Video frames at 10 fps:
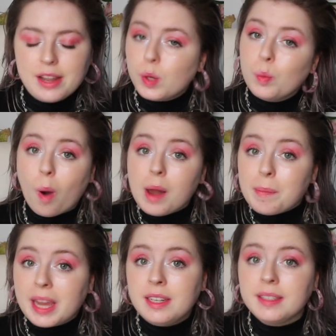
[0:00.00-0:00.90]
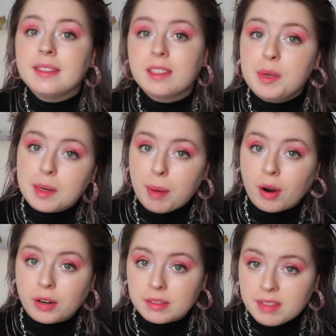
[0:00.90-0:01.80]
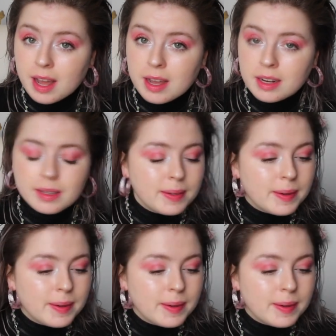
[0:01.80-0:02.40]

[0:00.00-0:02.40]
And you want painting to be a part of that?